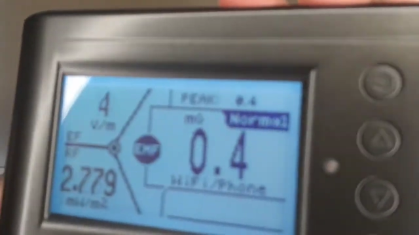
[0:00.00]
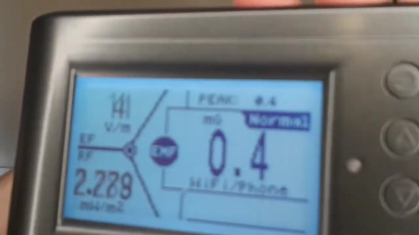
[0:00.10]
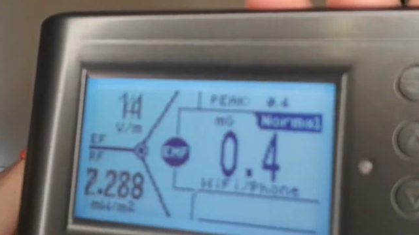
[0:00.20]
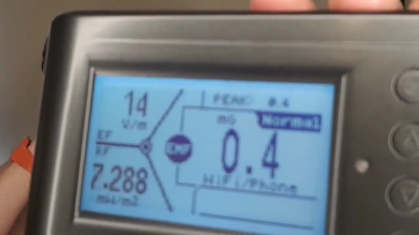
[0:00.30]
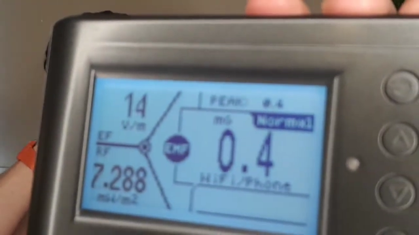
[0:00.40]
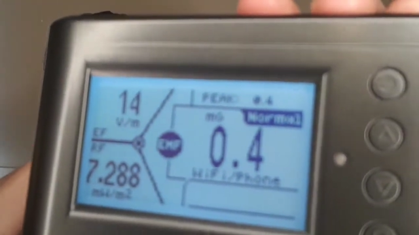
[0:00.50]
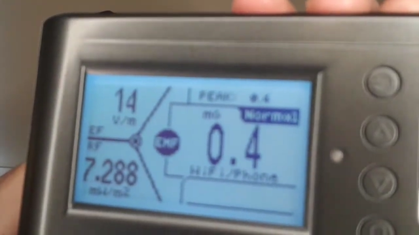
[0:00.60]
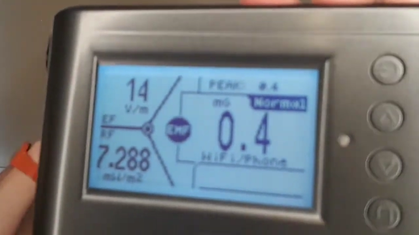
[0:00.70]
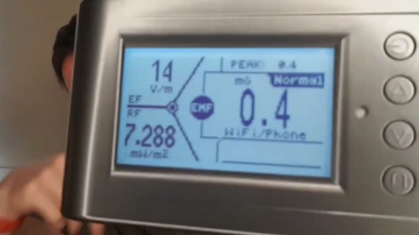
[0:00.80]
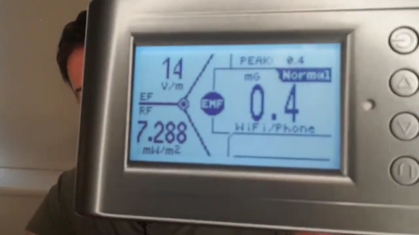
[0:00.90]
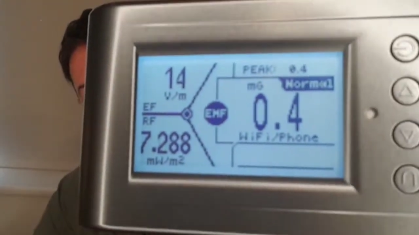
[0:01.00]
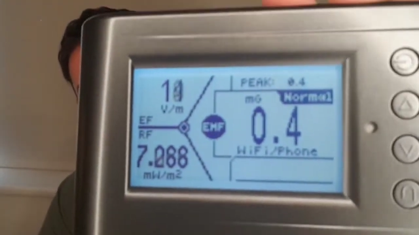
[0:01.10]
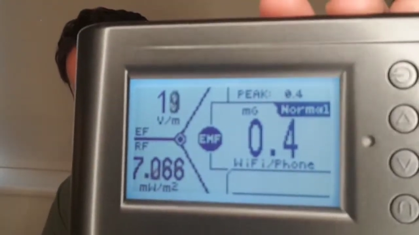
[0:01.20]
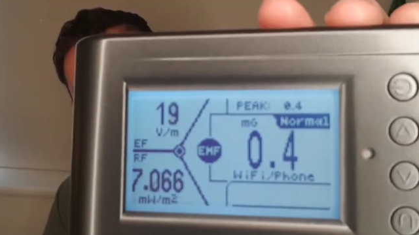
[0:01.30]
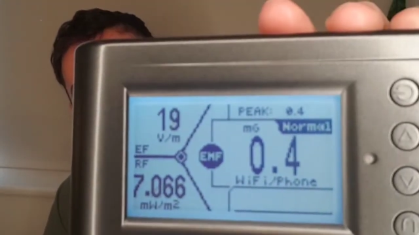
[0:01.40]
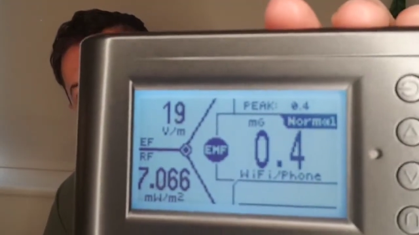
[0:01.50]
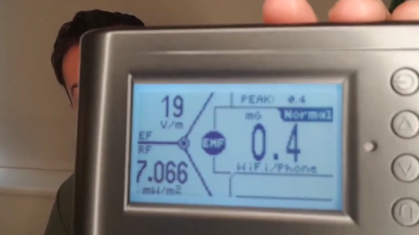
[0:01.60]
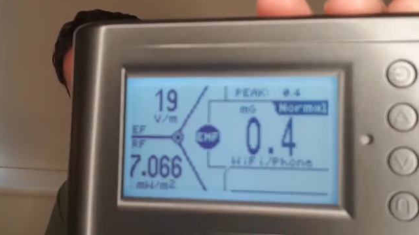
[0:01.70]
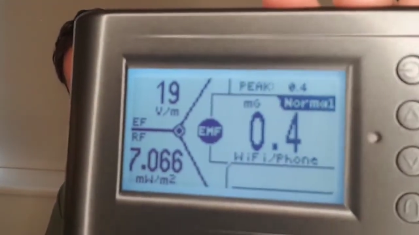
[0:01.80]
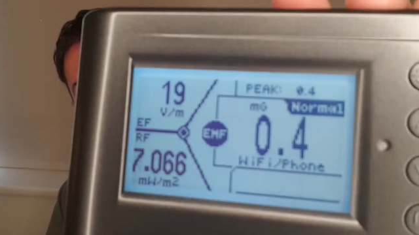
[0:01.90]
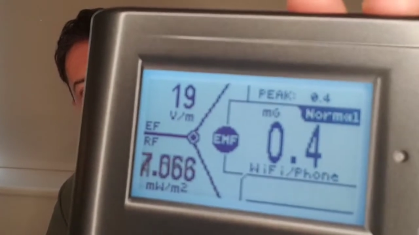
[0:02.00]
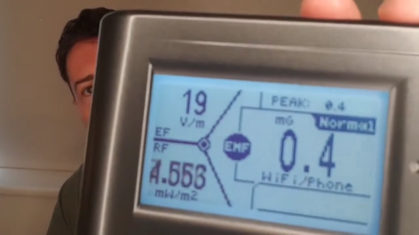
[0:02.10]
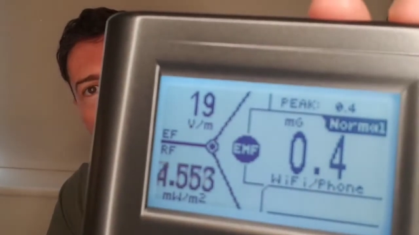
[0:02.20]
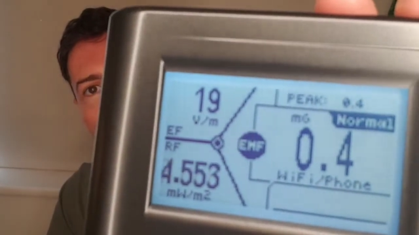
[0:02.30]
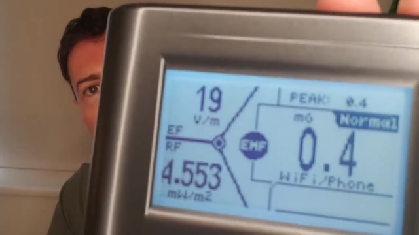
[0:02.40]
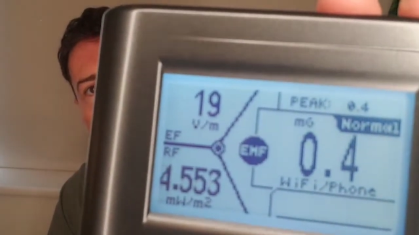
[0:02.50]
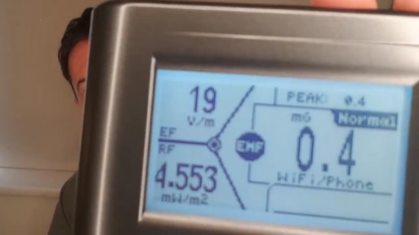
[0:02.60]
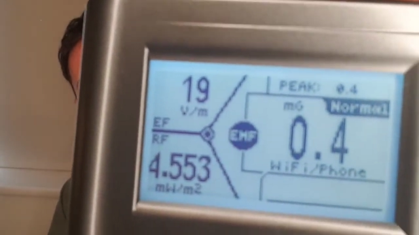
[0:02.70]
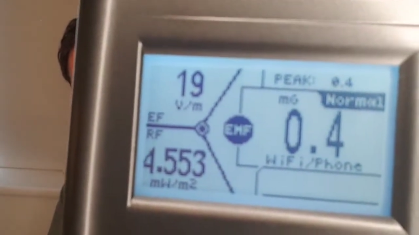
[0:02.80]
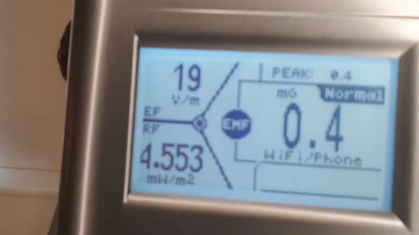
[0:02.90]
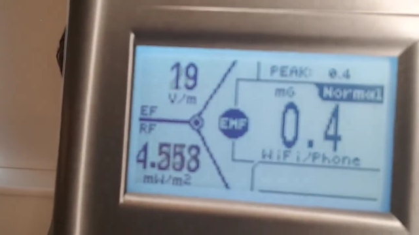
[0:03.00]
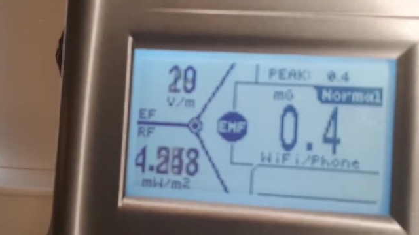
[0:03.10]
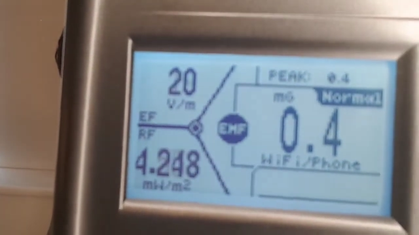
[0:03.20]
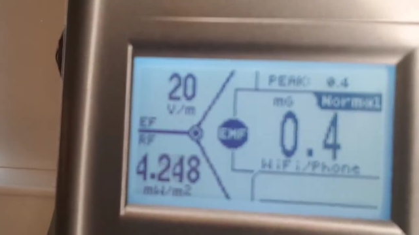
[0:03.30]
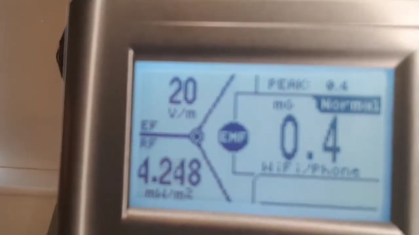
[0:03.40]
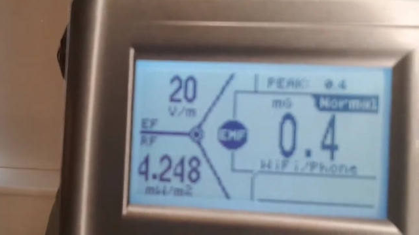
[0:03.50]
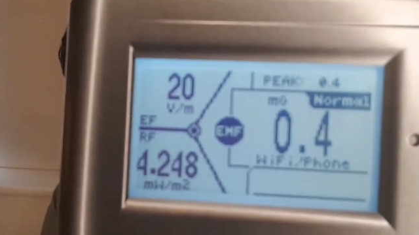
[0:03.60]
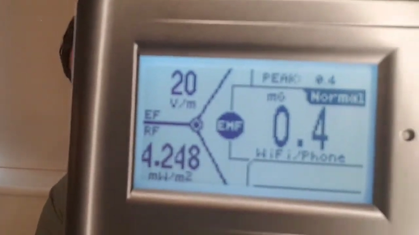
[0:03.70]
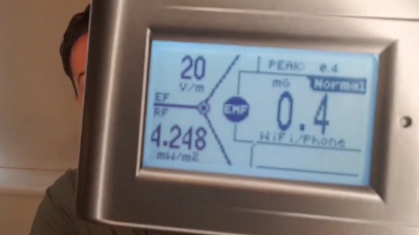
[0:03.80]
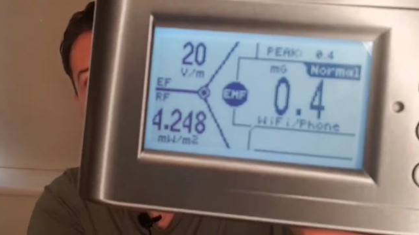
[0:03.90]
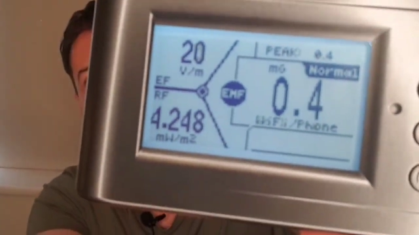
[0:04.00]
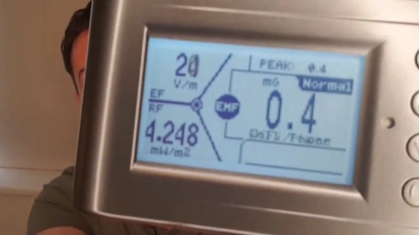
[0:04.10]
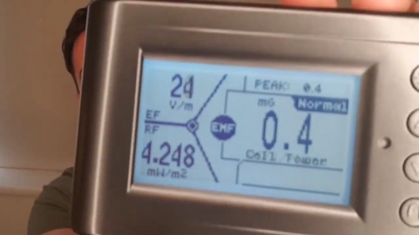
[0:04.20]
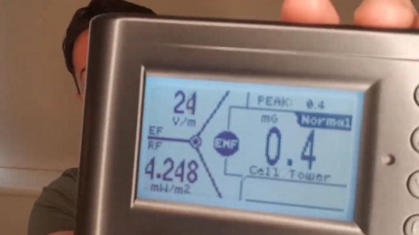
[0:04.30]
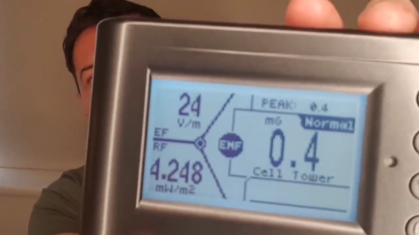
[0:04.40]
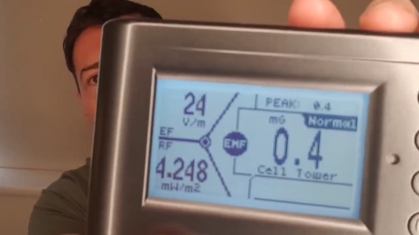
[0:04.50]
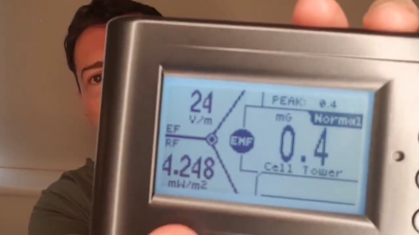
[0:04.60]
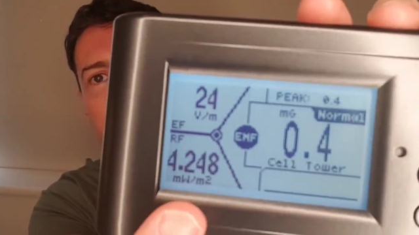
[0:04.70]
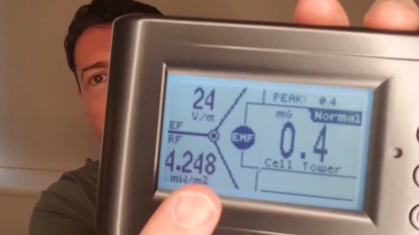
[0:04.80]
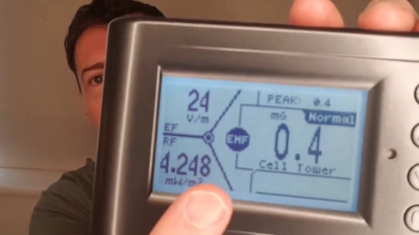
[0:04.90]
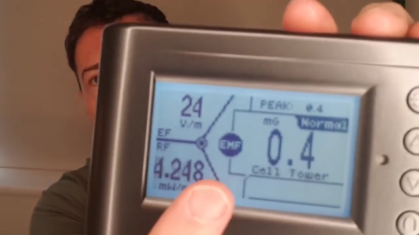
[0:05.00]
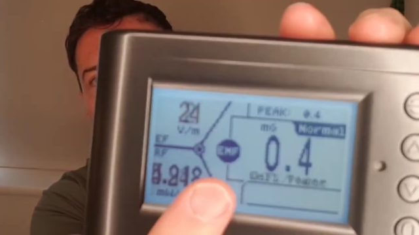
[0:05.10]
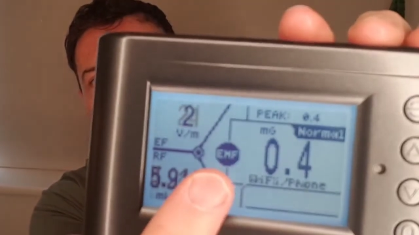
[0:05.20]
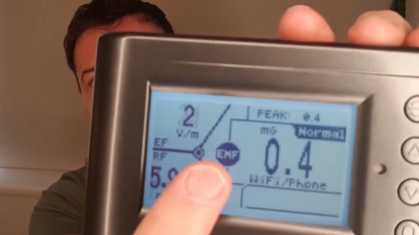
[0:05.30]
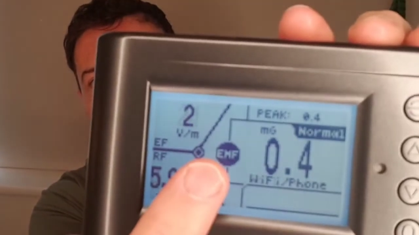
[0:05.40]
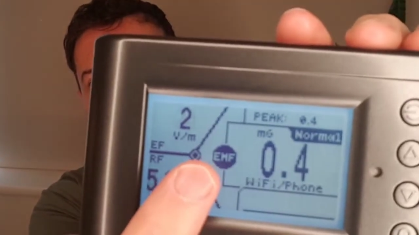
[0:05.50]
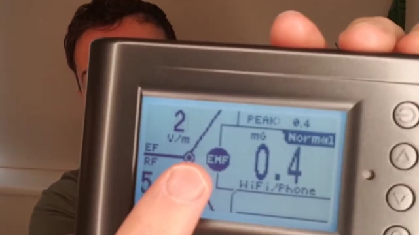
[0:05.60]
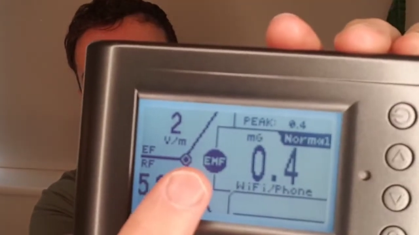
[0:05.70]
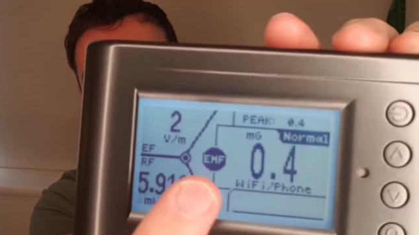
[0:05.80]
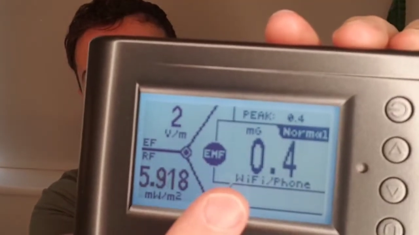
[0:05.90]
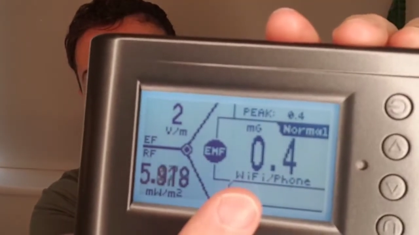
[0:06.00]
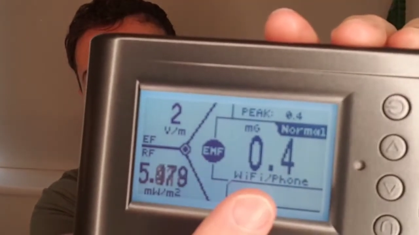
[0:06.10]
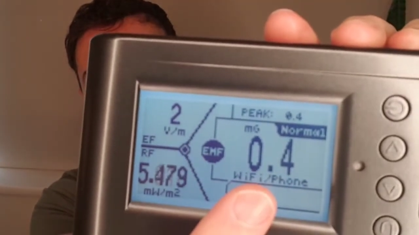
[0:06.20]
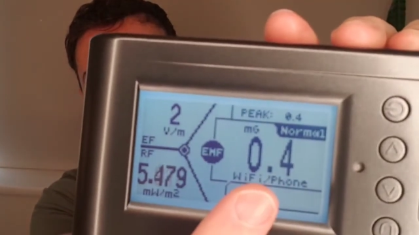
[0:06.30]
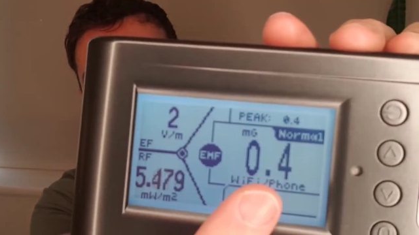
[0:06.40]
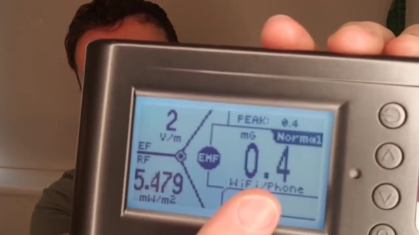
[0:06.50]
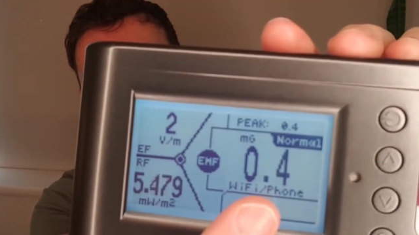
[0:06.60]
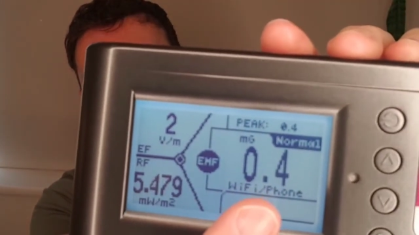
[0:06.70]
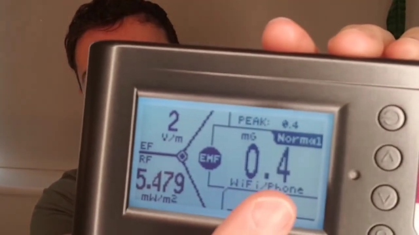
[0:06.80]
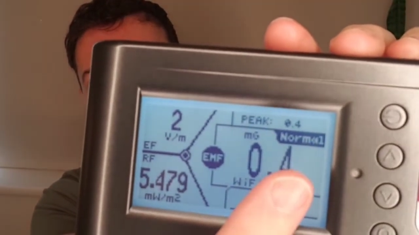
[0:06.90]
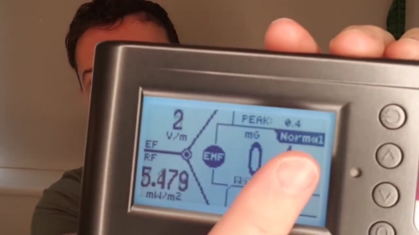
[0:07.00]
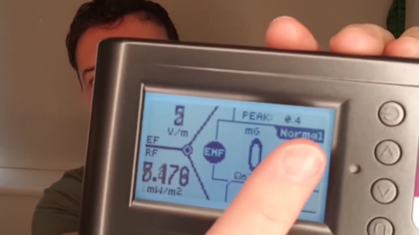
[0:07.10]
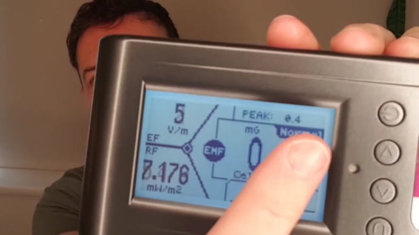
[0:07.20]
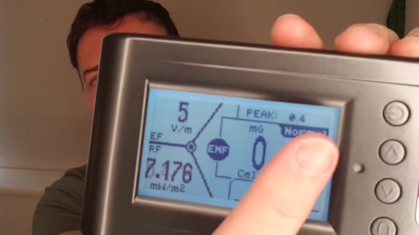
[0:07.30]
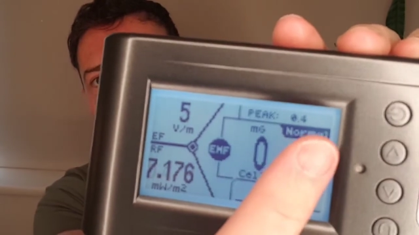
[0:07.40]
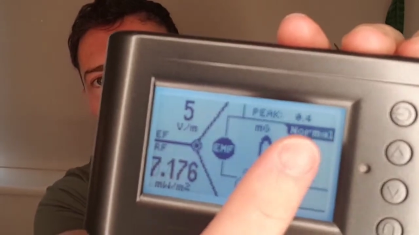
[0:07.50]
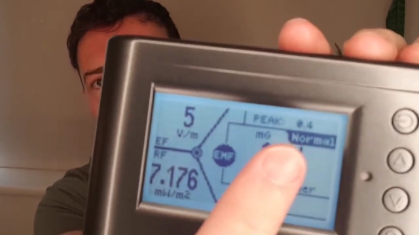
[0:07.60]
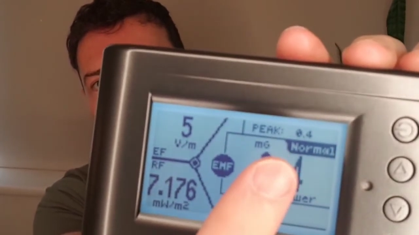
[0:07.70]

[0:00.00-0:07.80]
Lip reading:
[unreadable: no face in view]